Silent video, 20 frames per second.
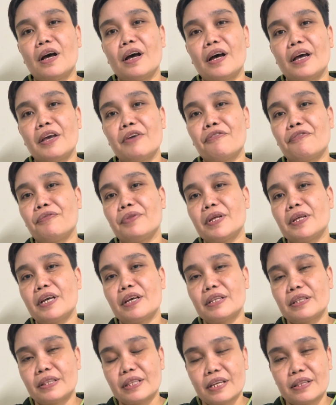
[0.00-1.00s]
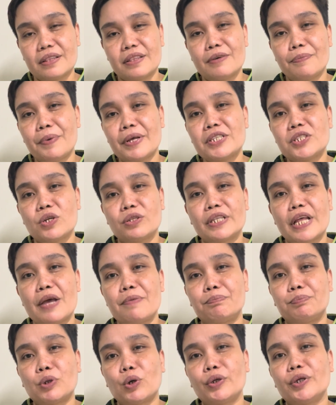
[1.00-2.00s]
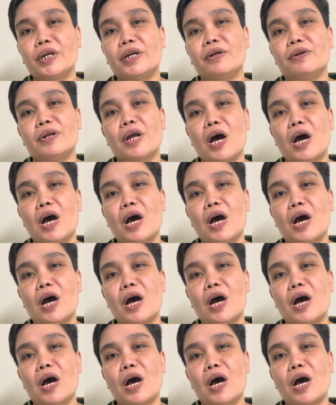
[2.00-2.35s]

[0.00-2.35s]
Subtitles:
If it depends on the employer on